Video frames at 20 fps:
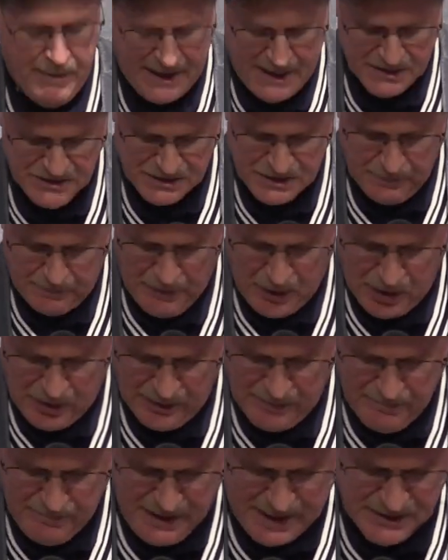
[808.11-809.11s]

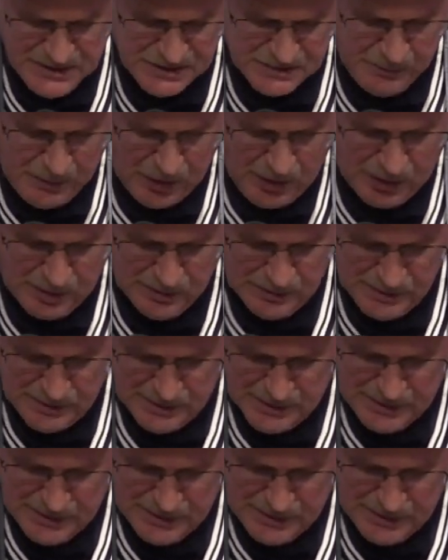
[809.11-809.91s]
basketball, and baseball.